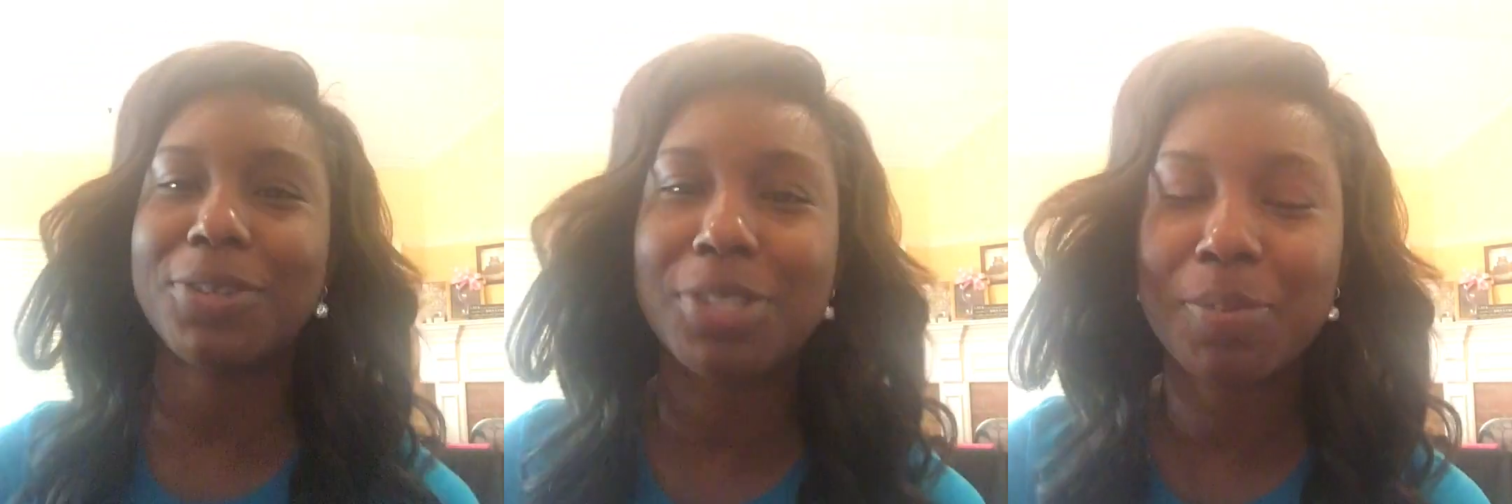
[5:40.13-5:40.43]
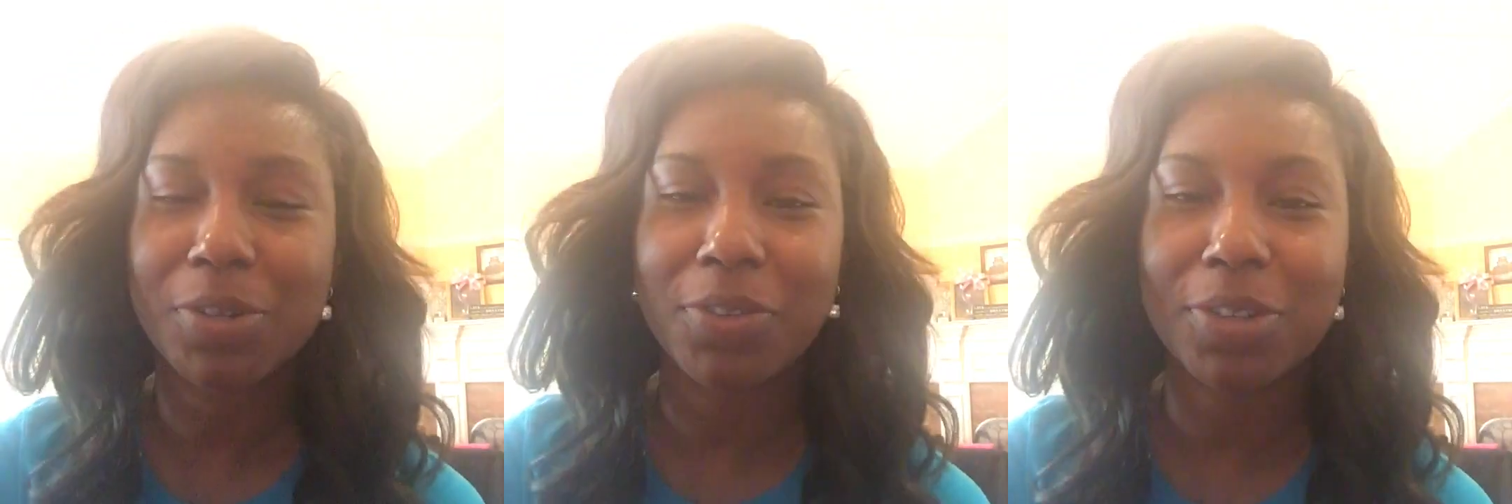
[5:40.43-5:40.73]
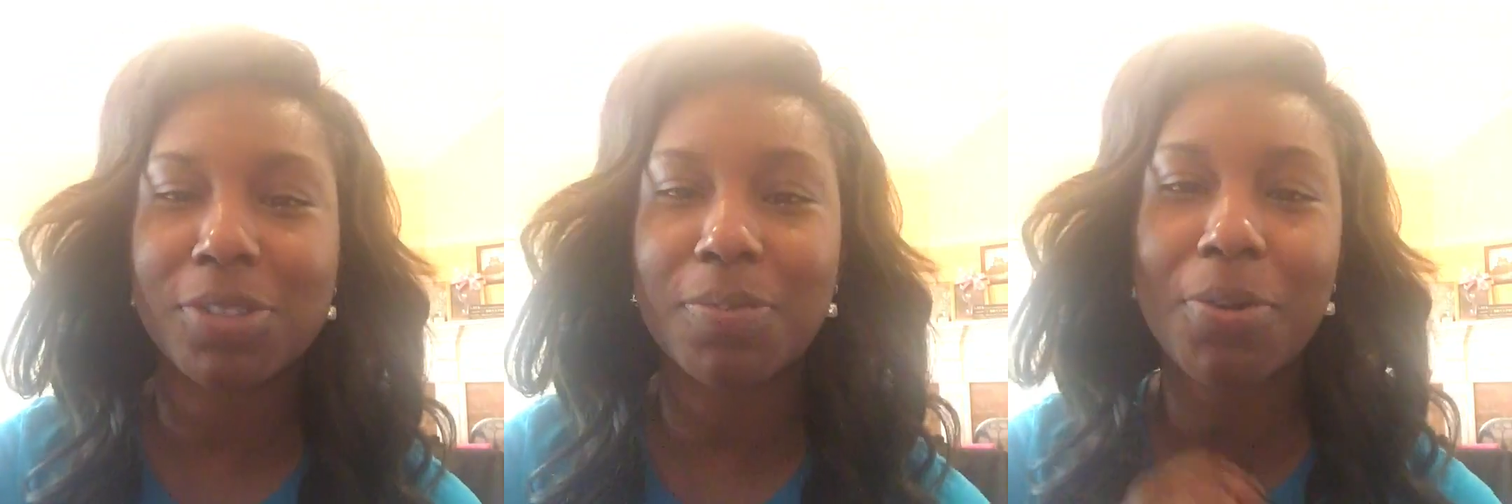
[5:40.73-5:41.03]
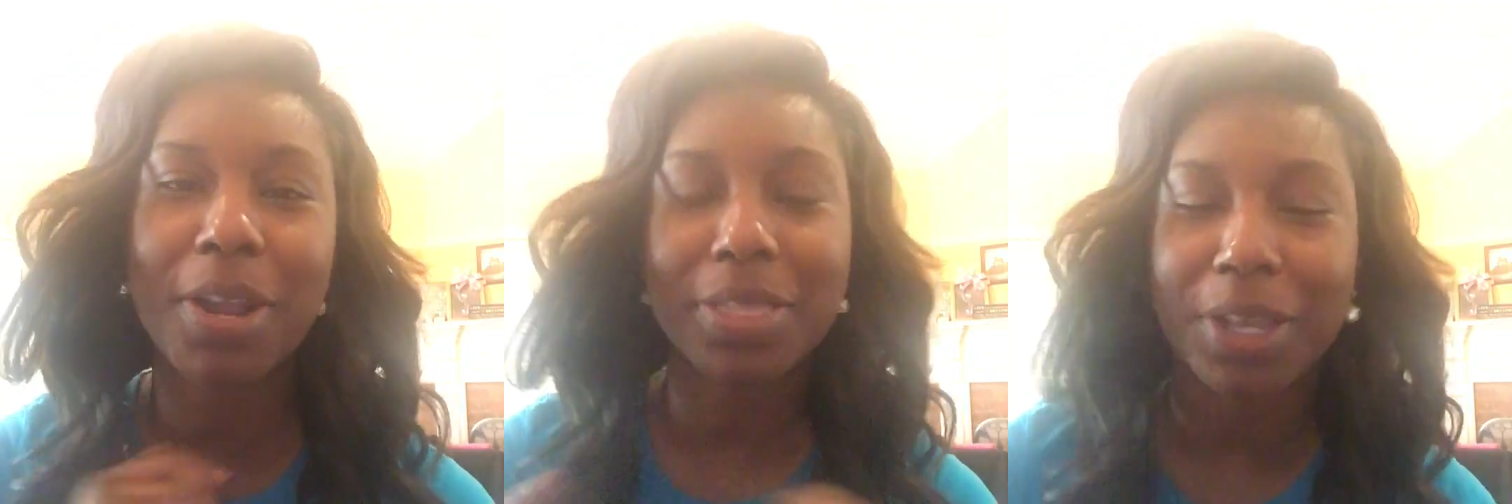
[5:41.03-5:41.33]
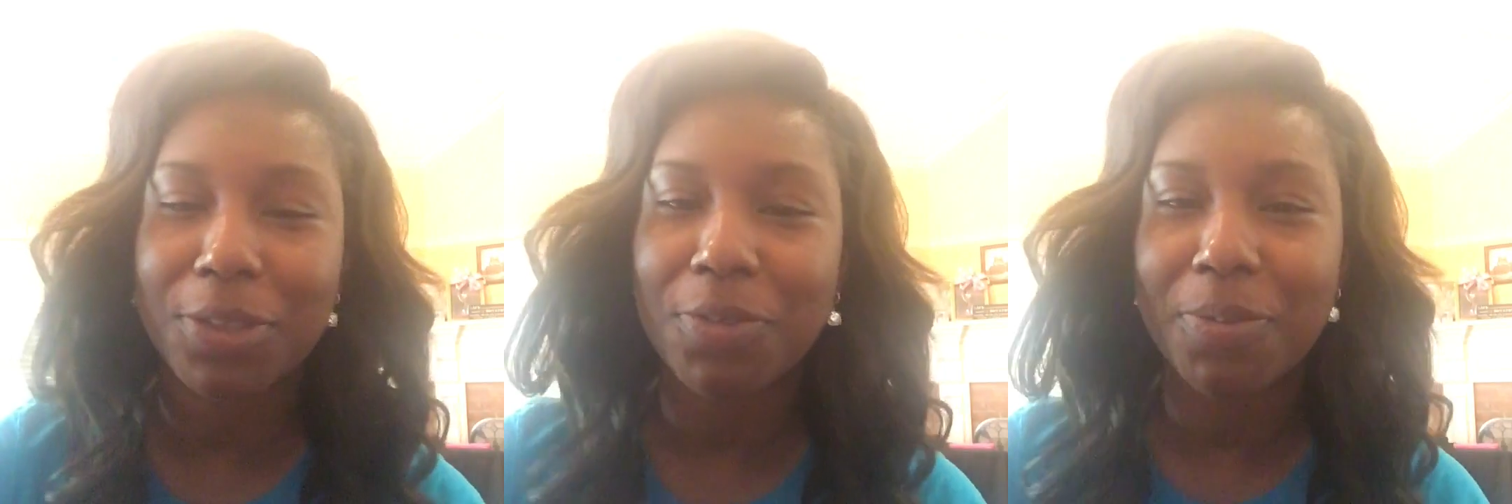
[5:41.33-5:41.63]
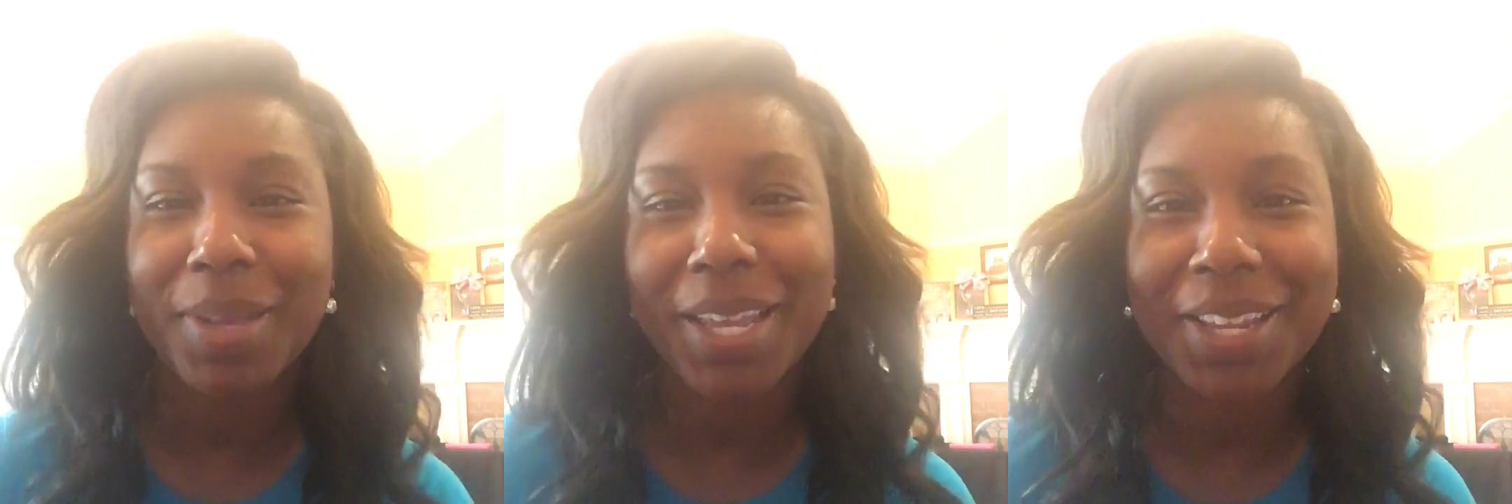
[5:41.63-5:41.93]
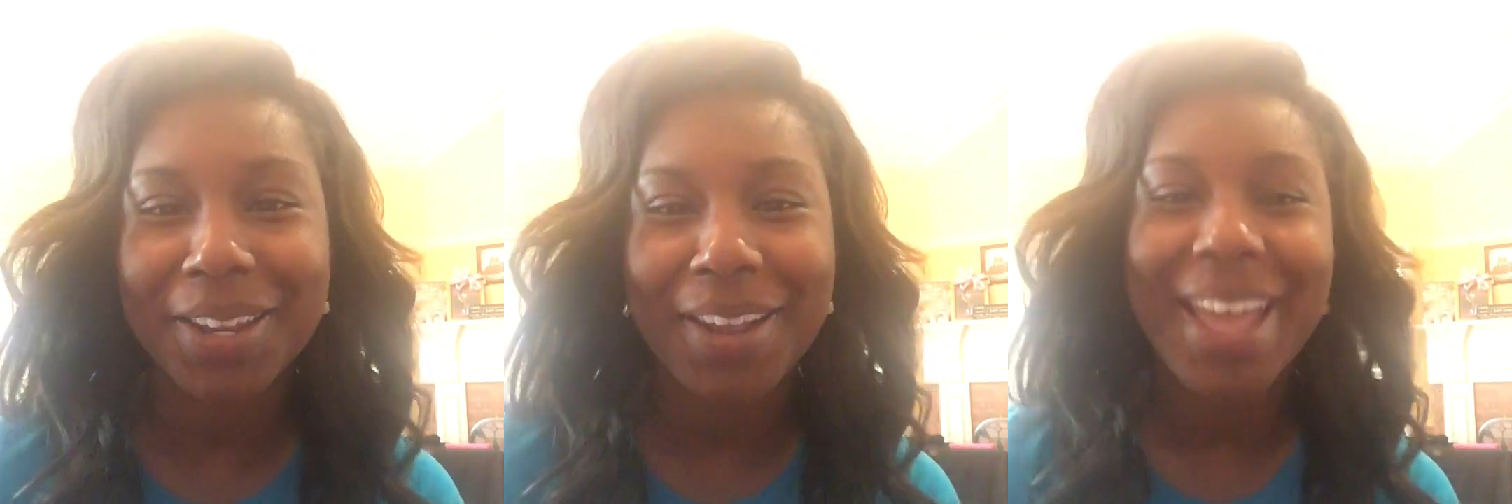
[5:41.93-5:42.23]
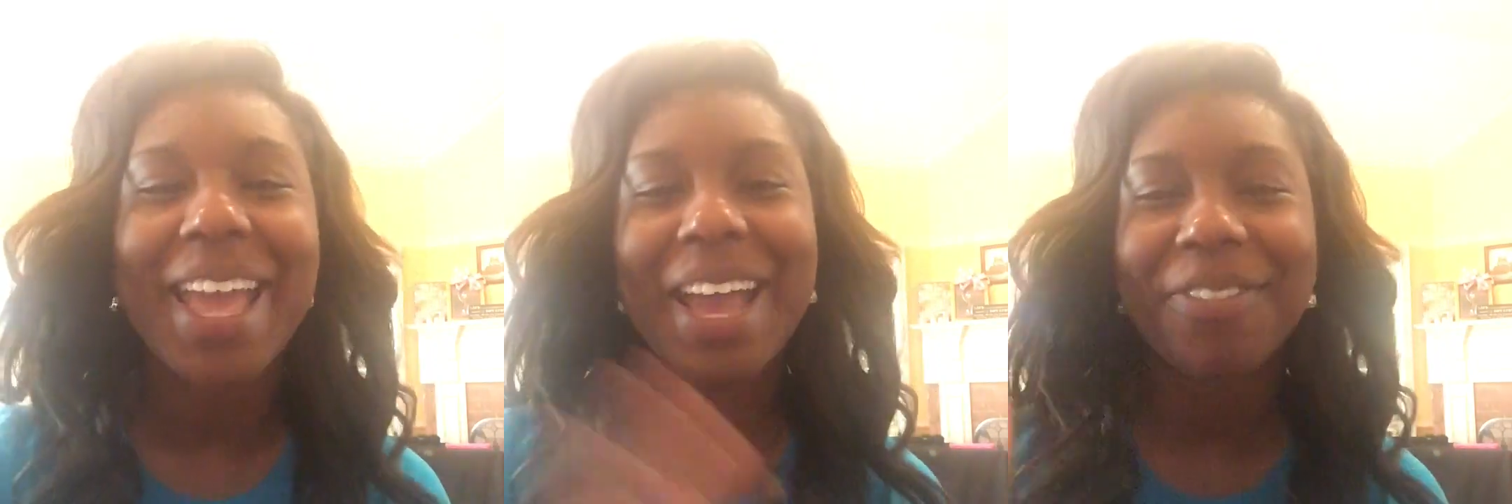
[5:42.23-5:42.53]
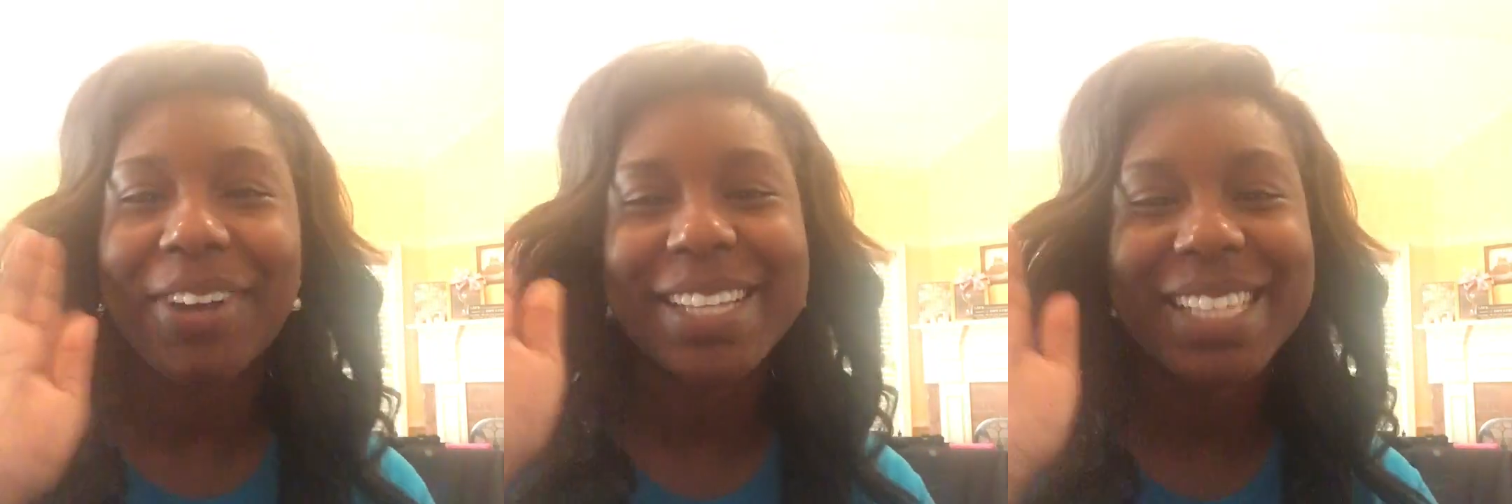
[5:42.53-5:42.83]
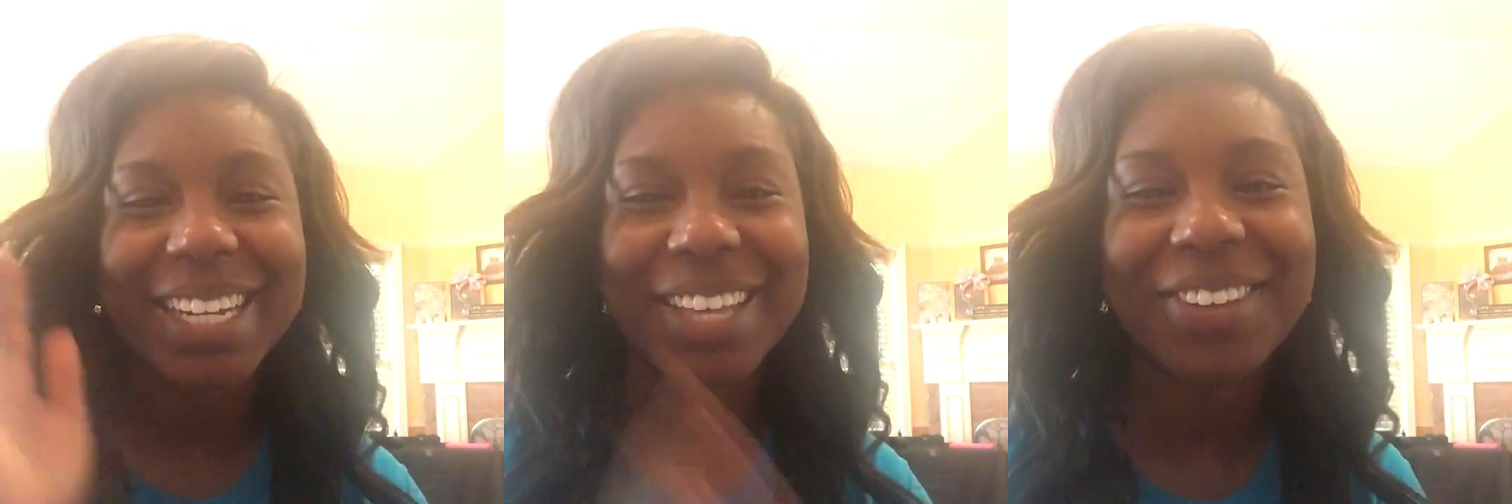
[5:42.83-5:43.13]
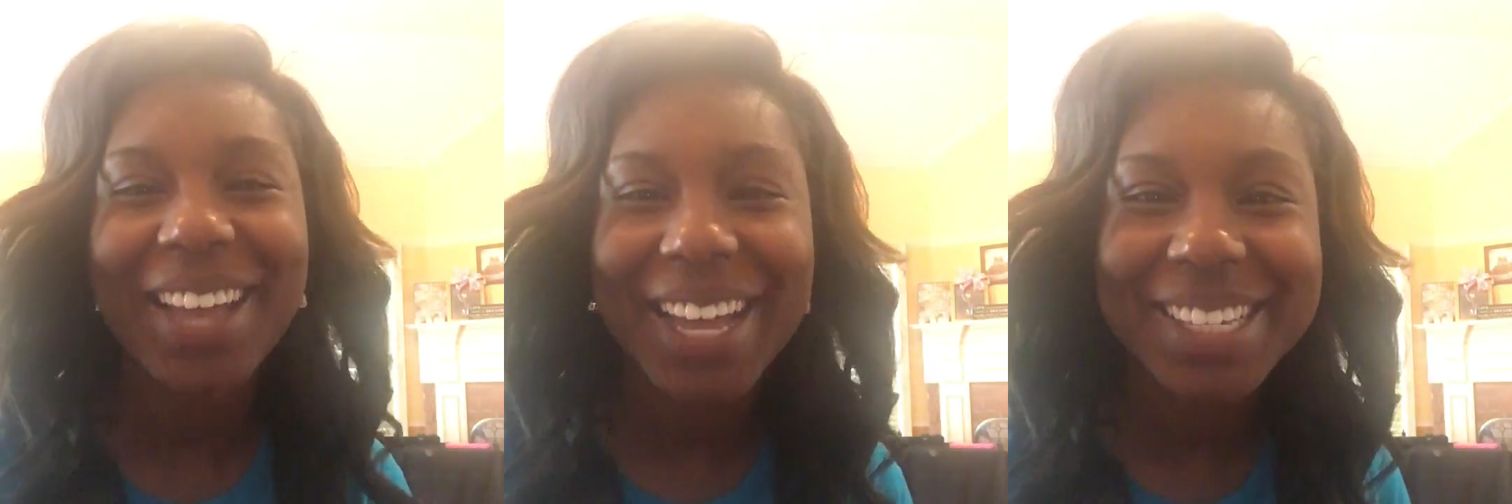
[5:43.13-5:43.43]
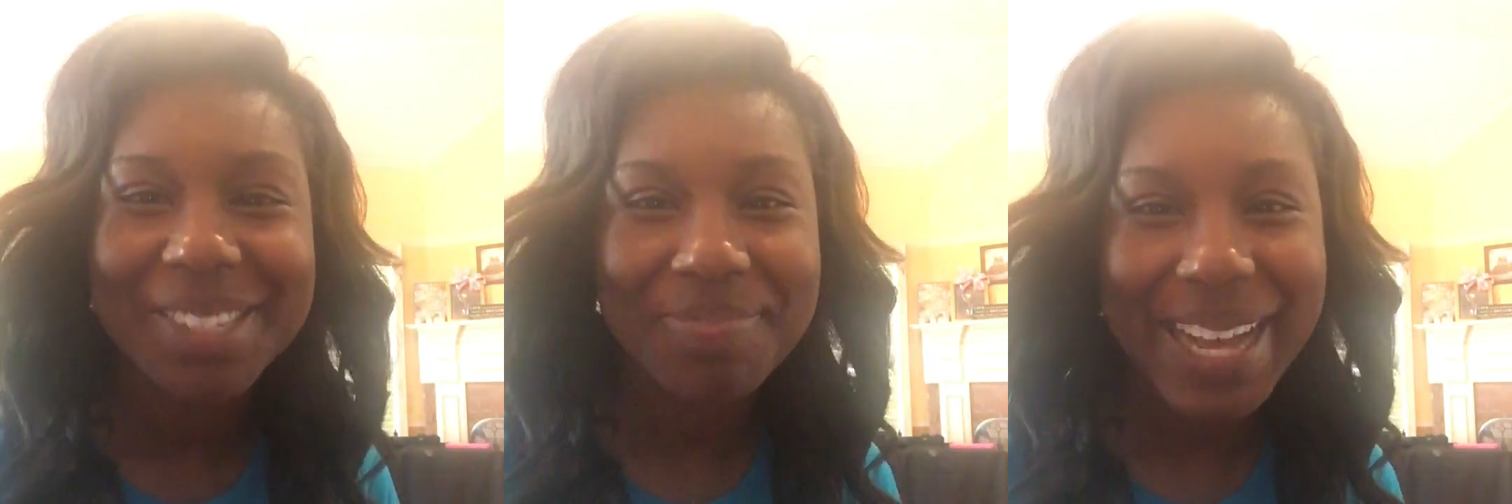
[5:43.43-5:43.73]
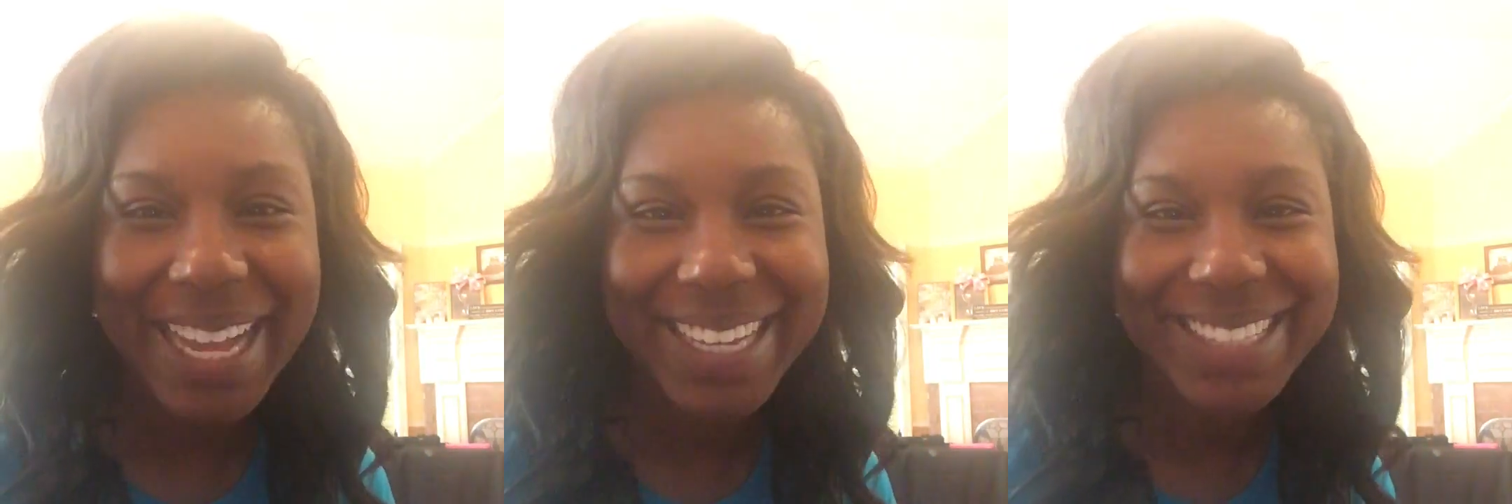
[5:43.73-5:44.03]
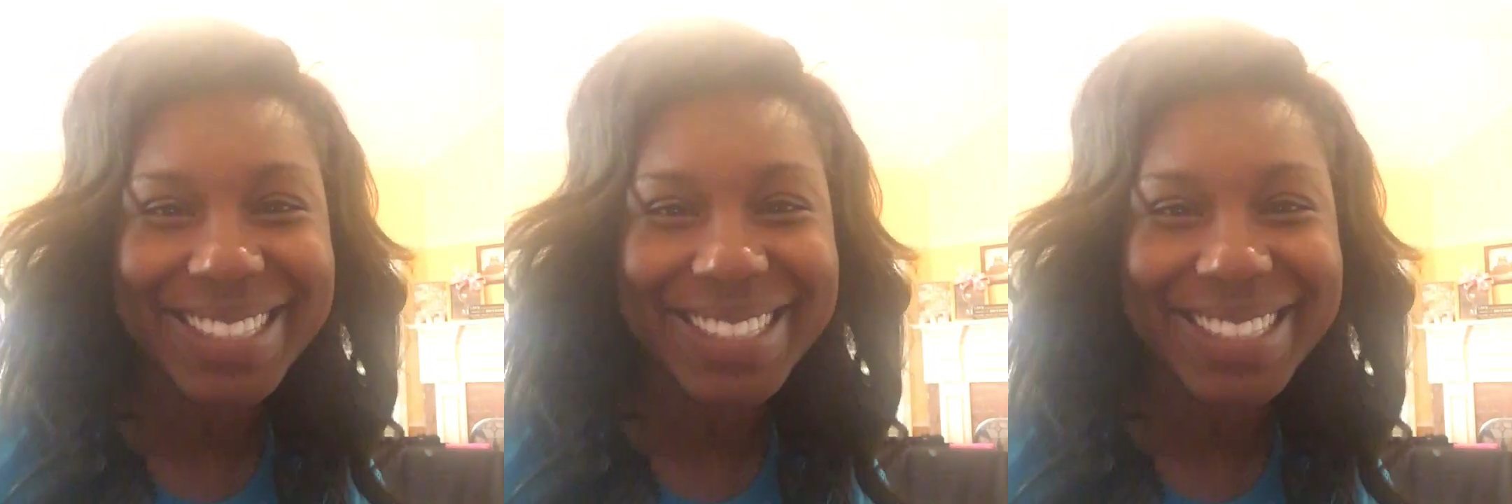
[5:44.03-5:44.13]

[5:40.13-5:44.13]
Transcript: you so much for your support and thank you for being here. Have a great Sunday, you guys. Bye.